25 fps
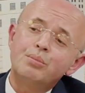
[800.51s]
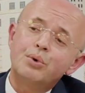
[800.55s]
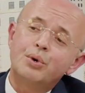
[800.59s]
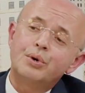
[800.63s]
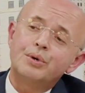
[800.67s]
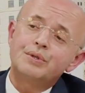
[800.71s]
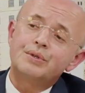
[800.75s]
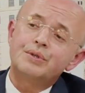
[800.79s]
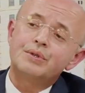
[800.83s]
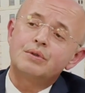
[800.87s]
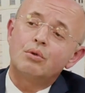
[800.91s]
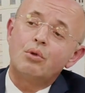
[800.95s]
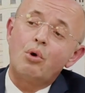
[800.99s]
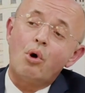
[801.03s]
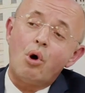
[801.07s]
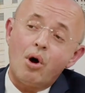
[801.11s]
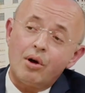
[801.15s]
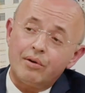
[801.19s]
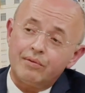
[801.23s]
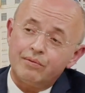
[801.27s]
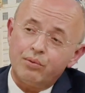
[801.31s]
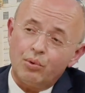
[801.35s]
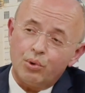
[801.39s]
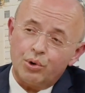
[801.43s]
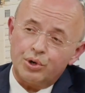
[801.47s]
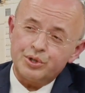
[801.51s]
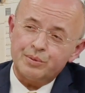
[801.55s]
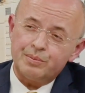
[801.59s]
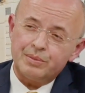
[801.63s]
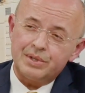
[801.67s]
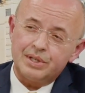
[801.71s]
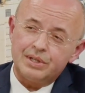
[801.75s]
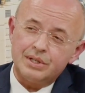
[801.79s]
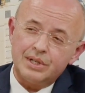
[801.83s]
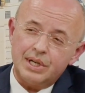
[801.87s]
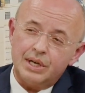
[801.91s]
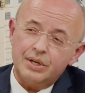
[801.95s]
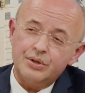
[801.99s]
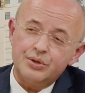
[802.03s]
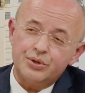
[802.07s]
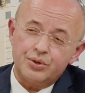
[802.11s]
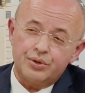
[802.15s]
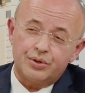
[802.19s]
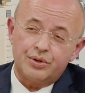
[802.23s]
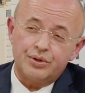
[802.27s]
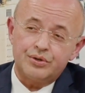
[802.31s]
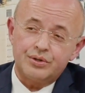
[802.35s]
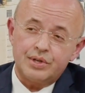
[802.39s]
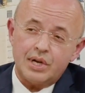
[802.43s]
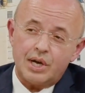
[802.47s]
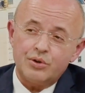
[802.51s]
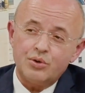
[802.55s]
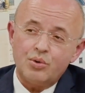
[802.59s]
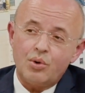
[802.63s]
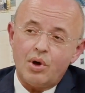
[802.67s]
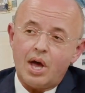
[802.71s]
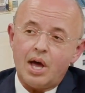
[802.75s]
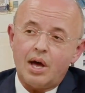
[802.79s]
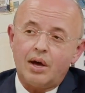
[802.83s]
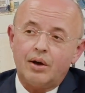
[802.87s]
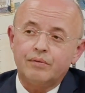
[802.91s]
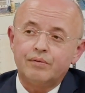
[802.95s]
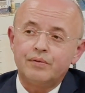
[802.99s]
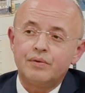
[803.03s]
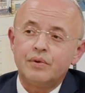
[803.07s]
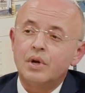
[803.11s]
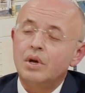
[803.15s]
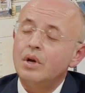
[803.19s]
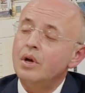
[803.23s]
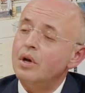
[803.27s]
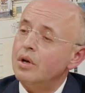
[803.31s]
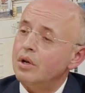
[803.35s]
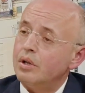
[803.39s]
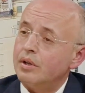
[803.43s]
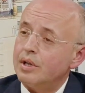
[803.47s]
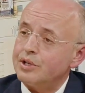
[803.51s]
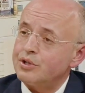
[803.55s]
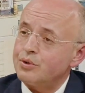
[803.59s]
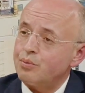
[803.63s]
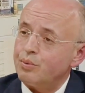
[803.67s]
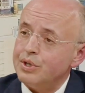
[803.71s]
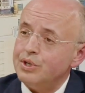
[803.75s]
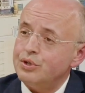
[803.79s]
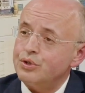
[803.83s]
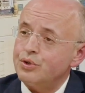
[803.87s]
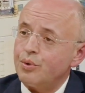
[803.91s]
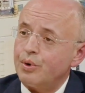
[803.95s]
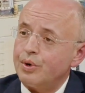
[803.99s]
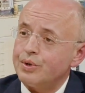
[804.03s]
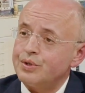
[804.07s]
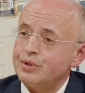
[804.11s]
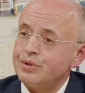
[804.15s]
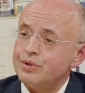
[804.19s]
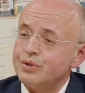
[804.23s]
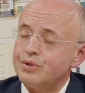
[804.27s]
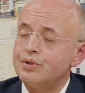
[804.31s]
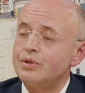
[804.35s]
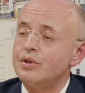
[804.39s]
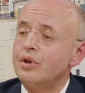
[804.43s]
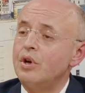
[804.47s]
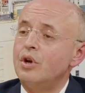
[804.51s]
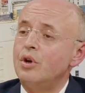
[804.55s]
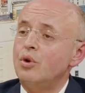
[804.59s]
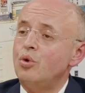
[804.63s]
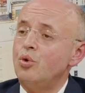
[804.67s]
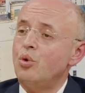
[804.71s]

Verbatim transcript: puts law enforcement in danger because now you have less resources,